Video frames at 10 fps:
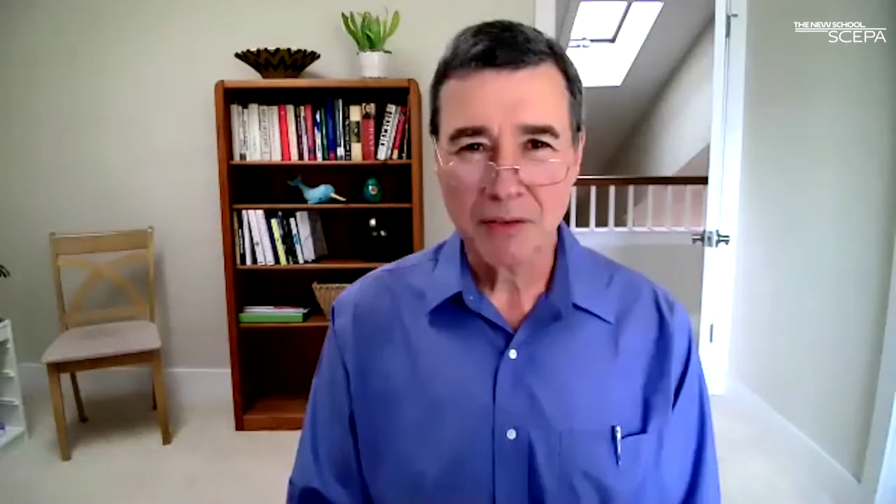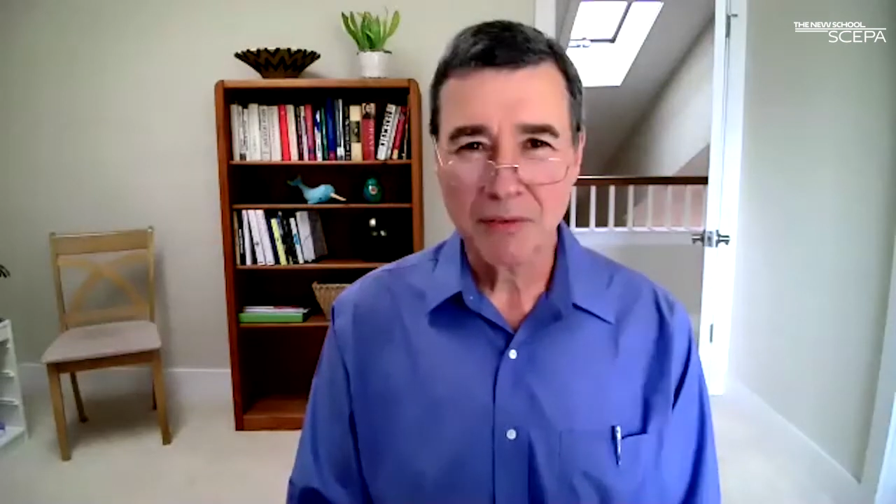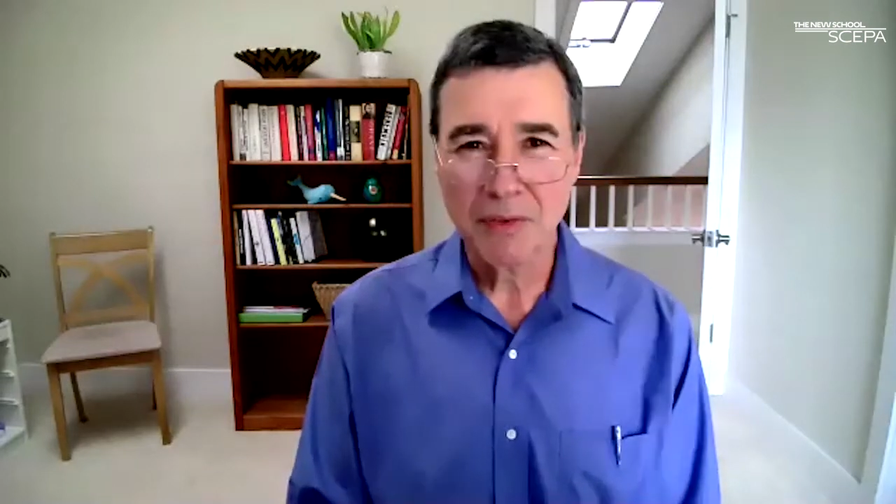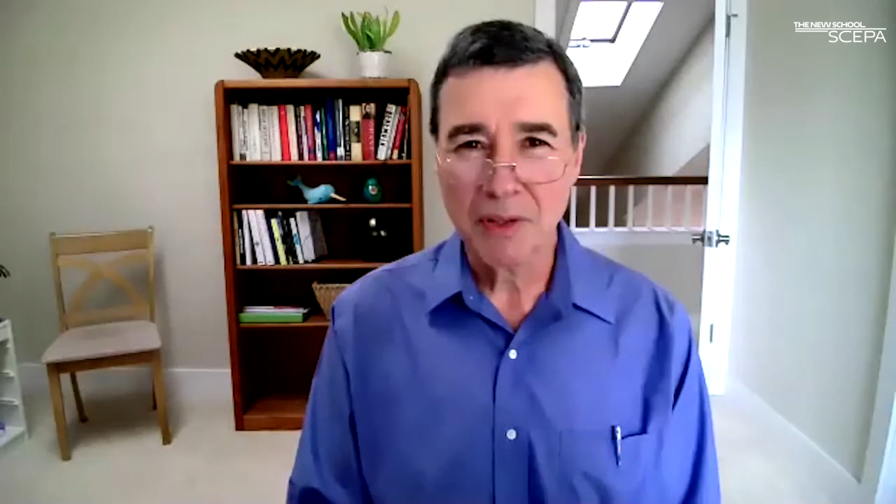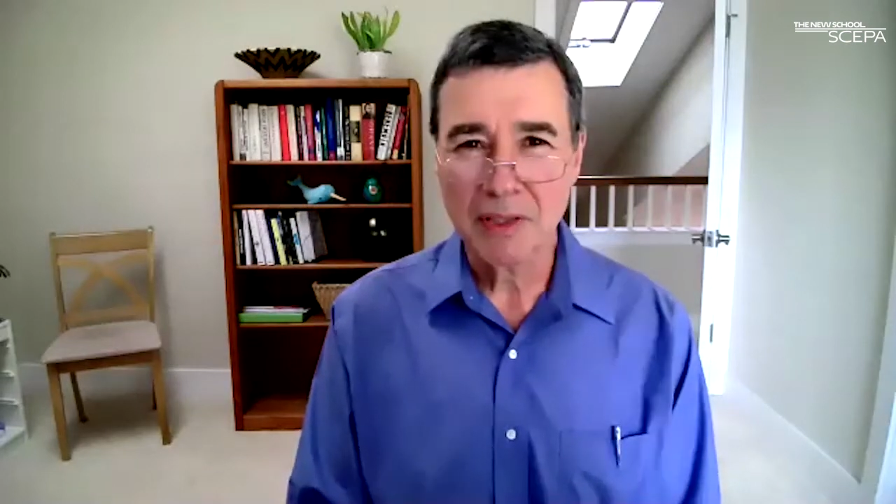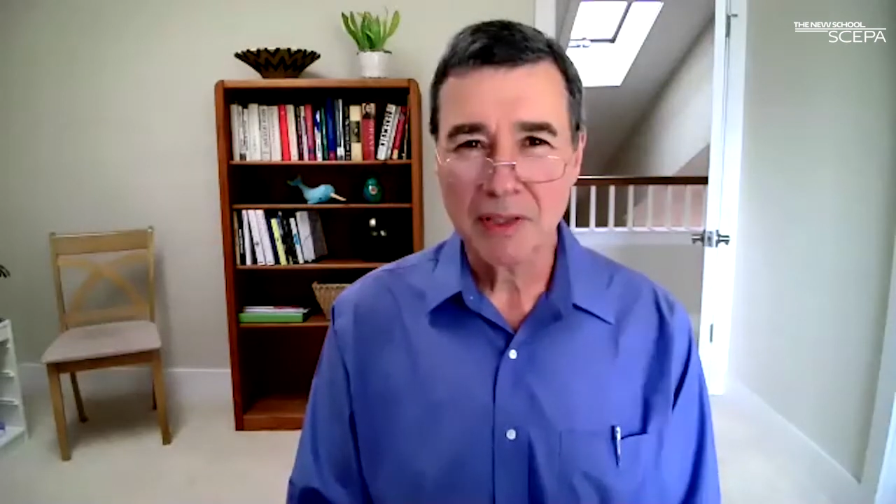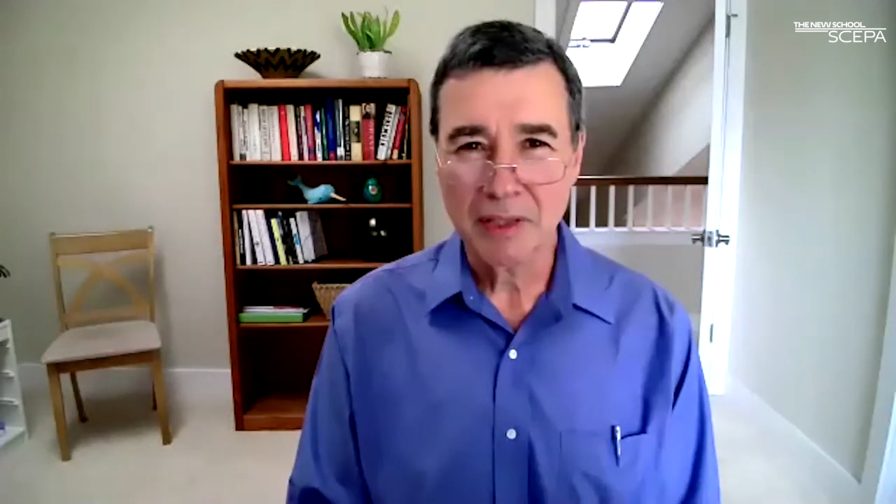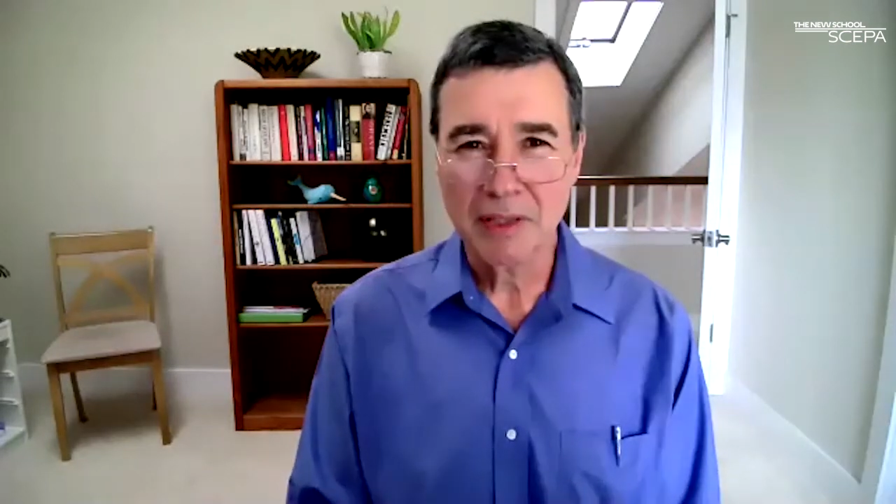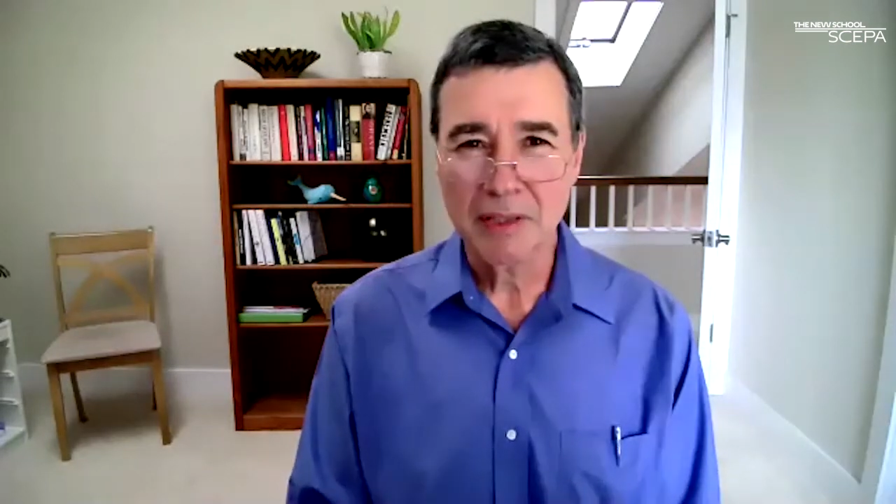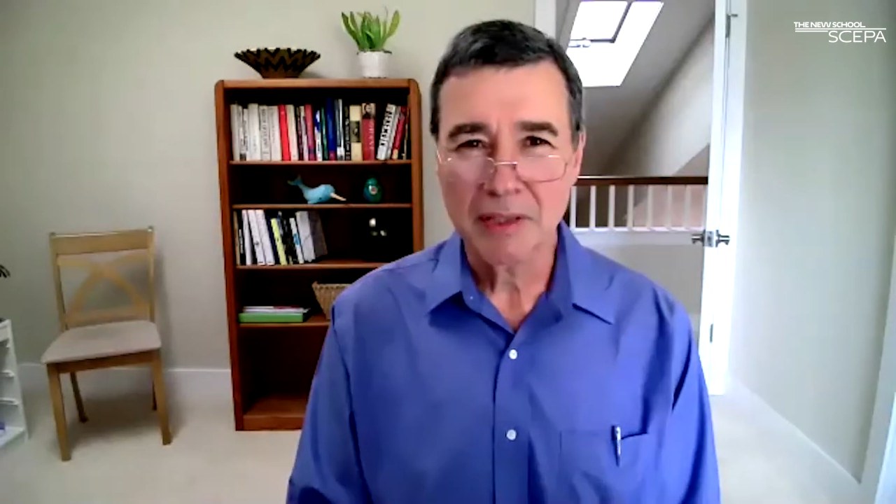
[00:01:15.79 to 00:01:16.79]
if you look at
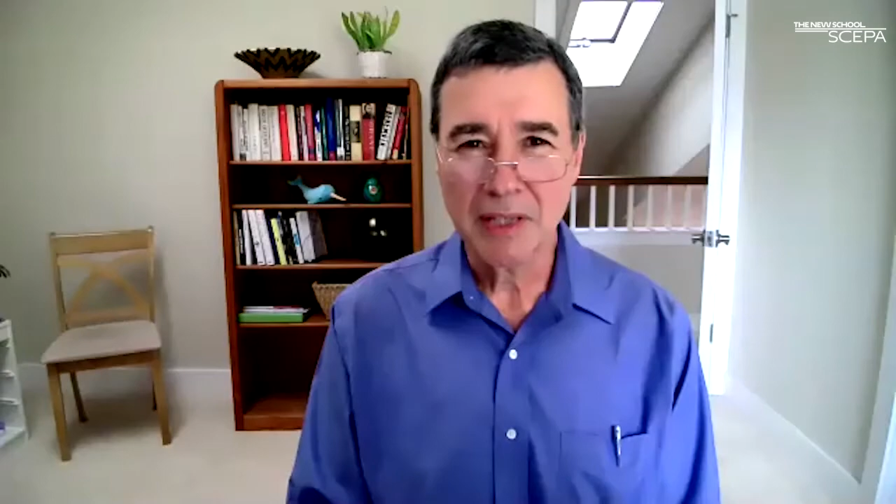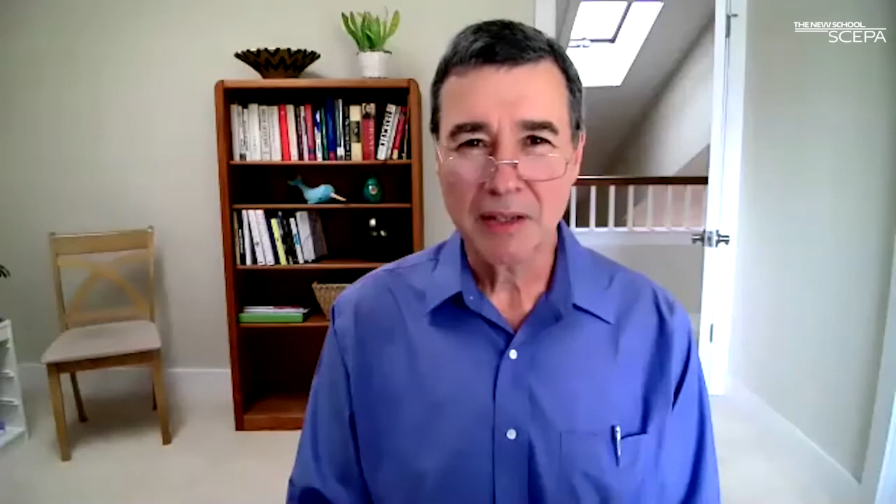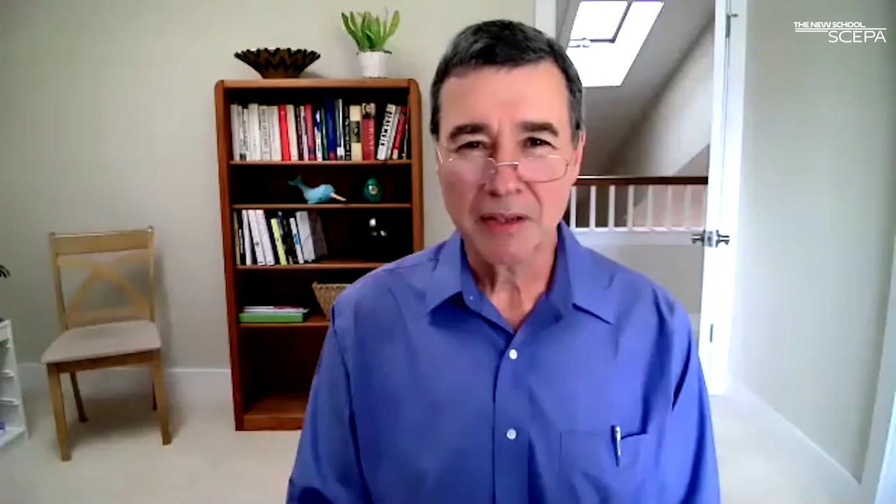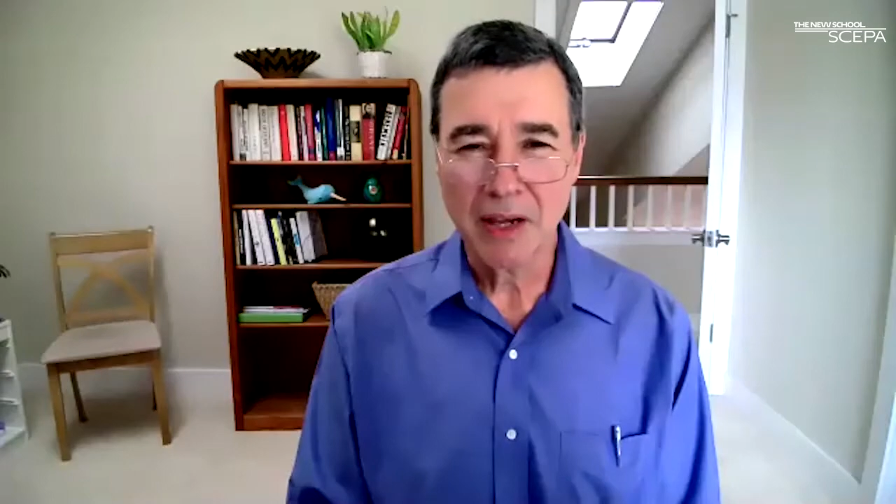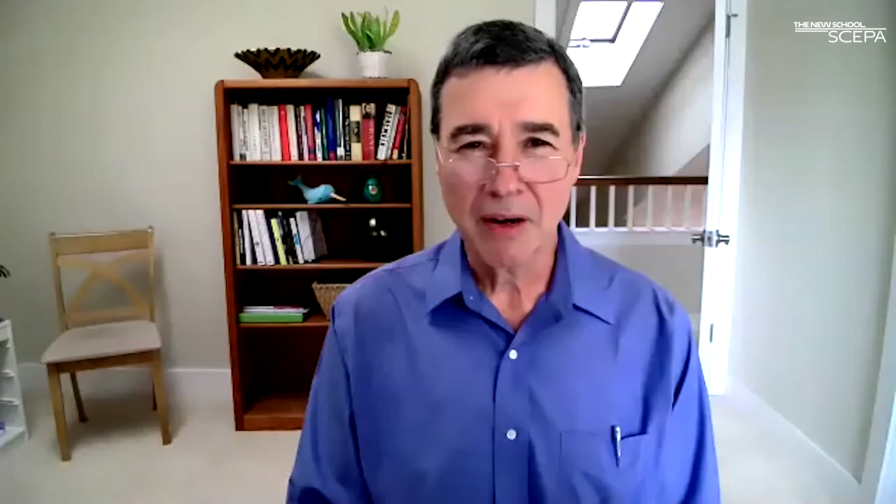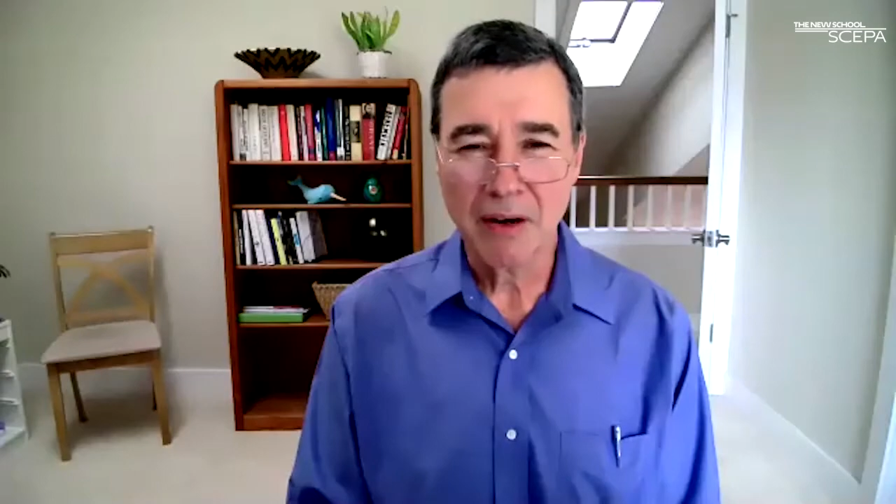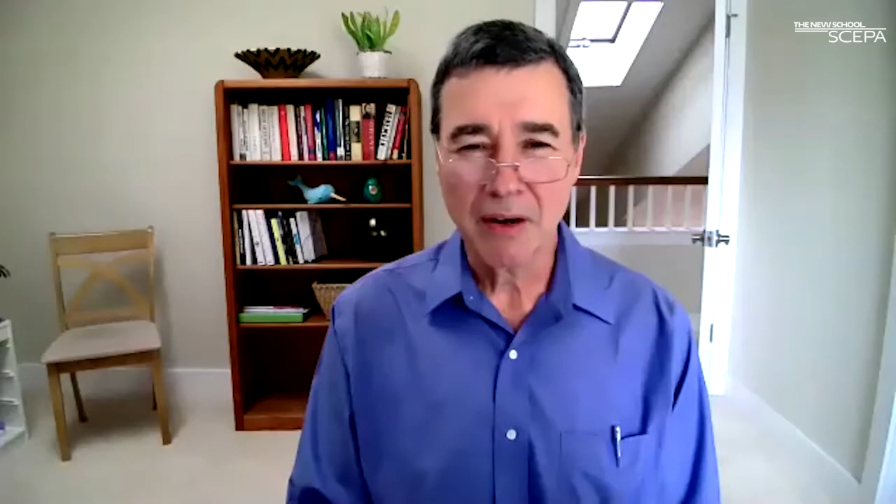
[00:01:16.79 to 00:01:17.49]
the data there.